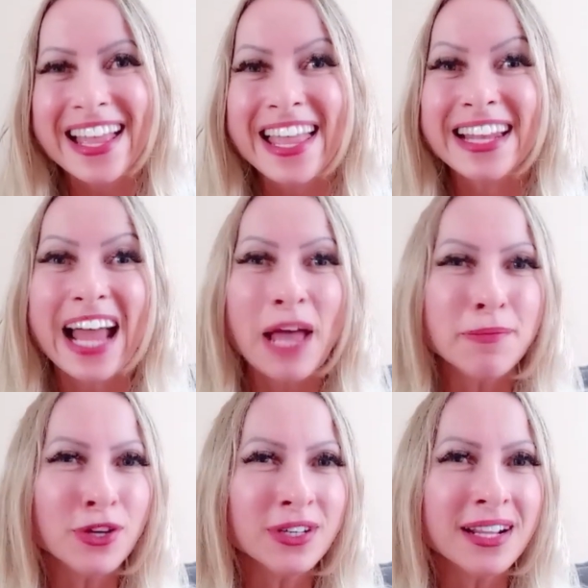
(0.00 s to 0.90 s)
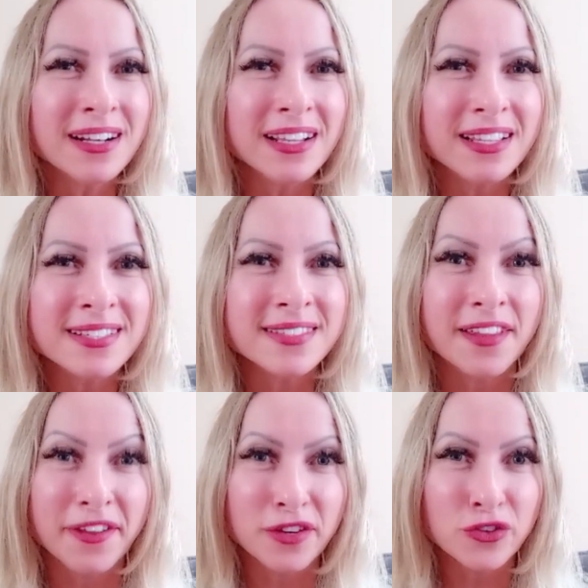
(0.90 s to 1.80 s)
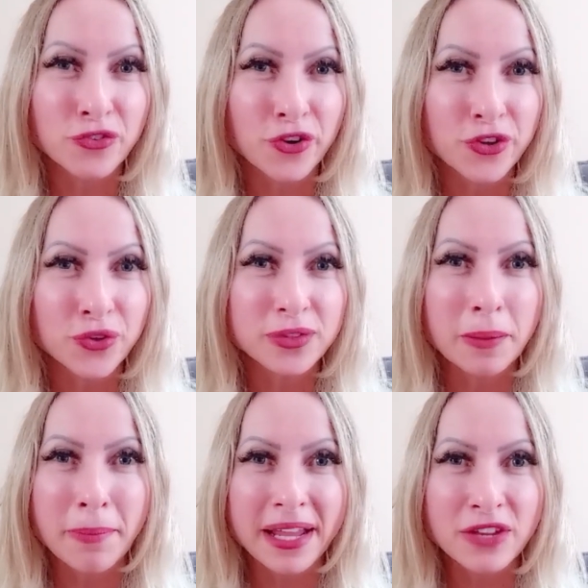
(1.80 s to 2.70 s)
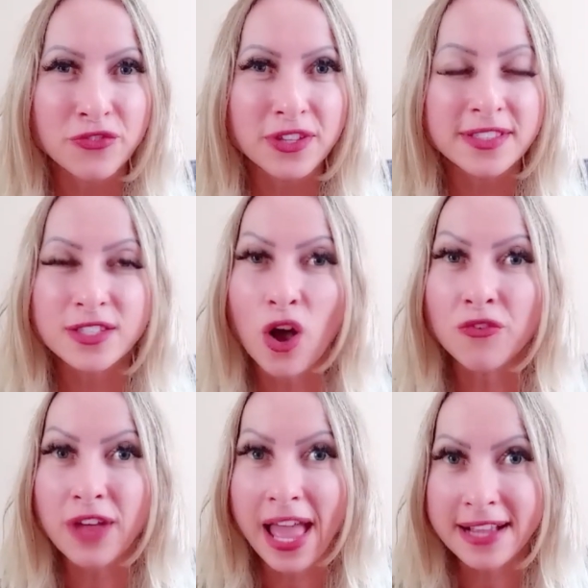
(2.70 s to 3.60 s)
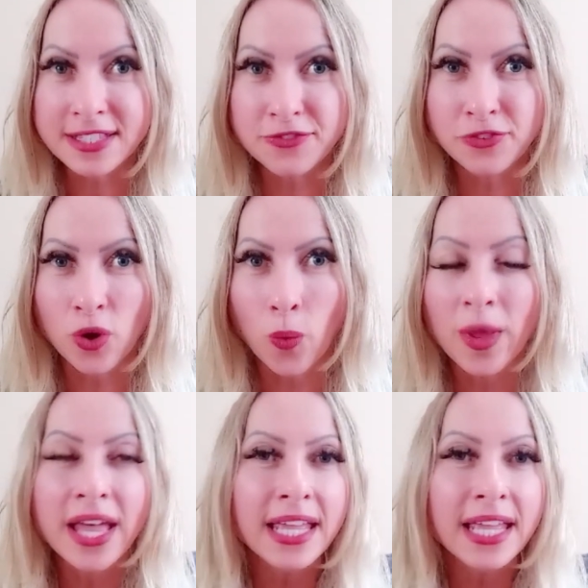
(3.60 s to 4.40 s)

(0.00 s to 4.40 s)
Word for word: And I'm gonna list here for you the benefits of Actiflow.